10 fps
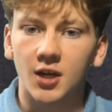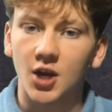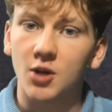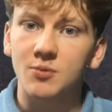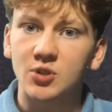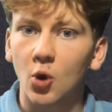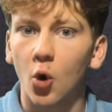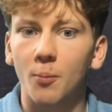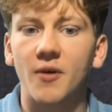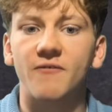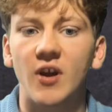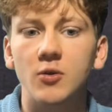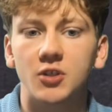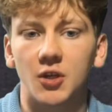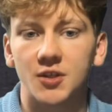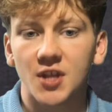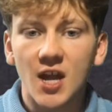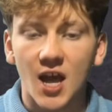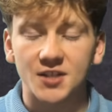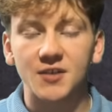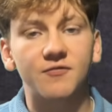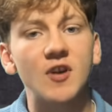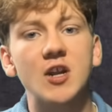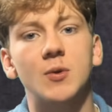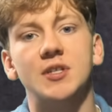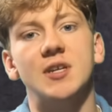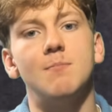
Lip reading: can absorb the photons as the frequency